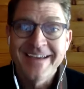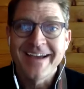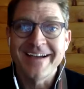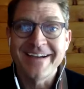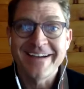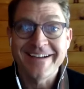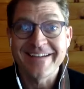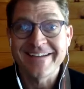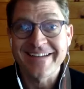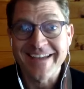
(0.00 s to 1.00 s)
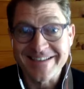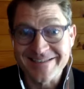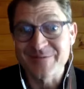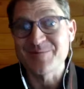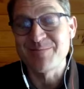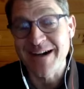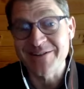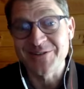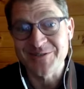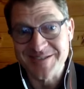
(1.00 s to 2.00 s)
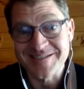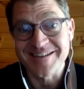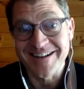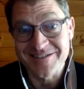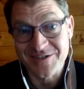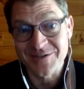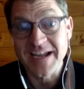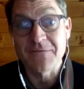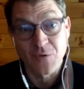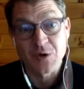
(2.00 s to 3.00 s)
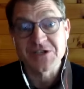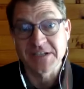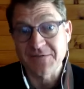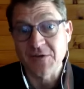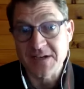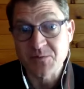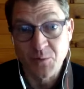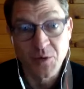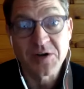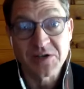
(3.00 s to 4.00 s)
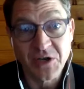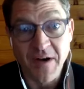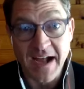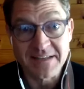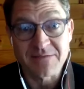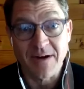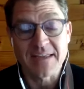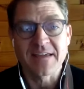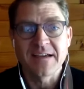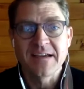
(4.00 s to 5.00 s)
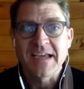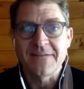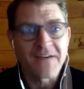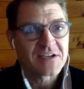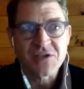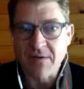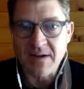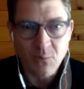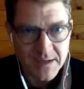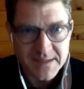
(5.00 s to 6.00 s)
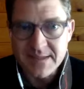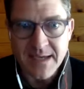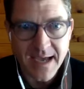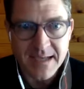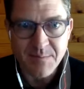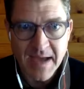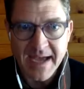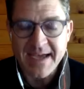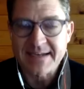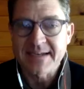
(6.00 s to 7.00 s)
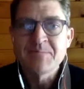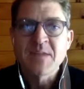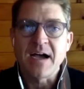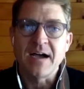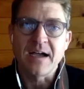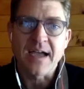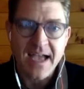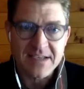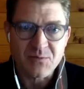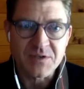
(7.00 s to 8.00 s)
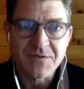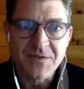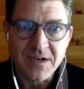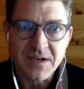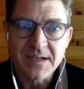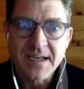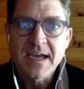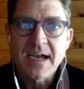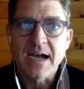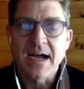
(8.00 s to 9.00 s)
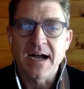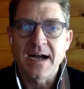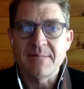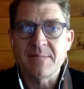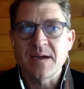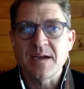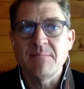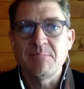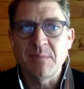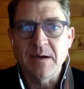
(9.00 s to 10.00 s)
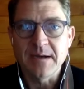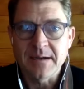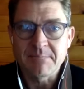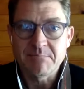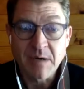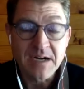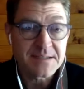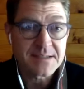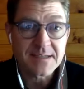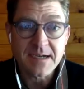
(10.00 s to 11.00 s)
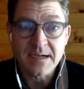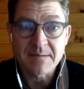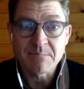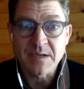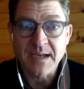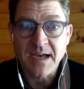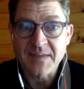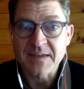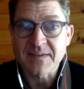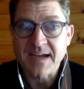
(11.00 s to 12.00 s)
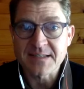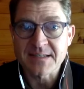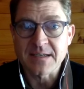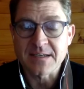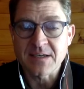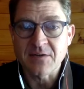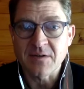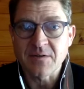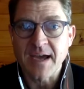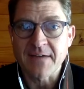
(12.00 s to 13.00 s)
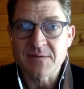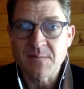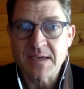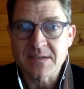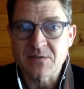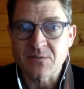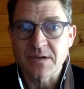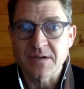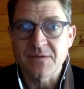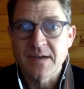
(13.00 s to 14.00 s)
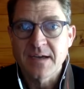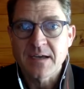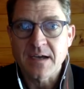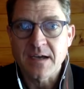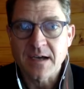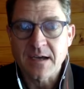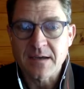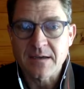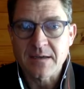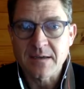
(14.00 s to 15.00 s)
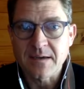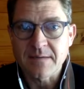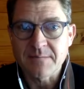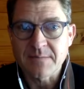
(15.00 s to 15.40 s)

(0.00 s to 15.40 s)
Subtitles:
As those models turned out, fortunately for us, weren't correct, right? The infection rate wasn't as bad as was feared. But I think that's you have to be sort of, you